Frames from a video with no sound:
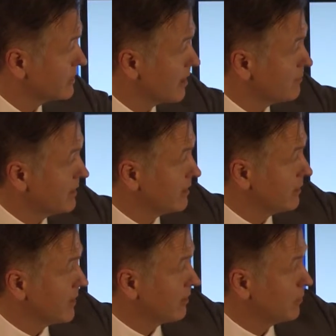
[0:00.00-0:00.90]
retirement
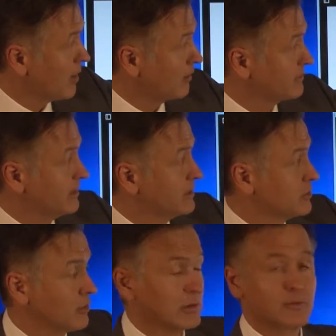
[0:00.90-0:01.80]
income out of the policy, a
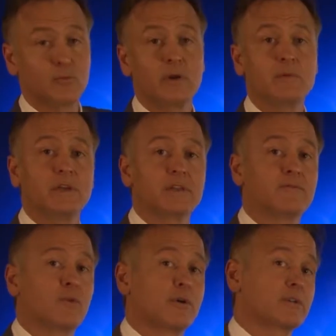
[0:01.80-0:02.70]
total of
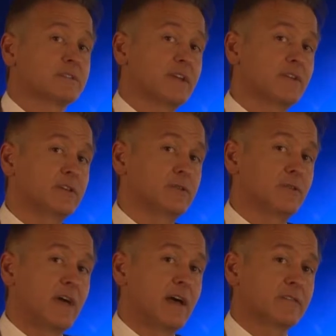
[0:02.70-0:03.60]

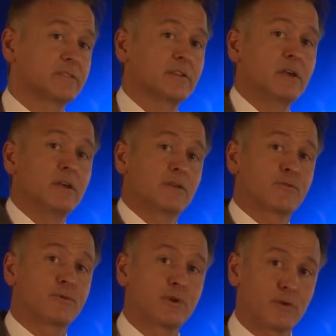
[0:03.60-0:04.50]
$1,472,000
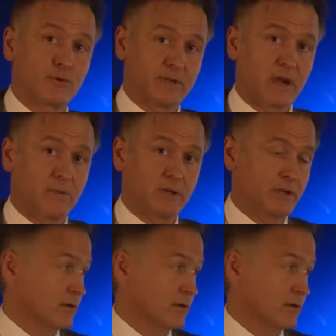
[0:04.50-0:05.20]
through her retirement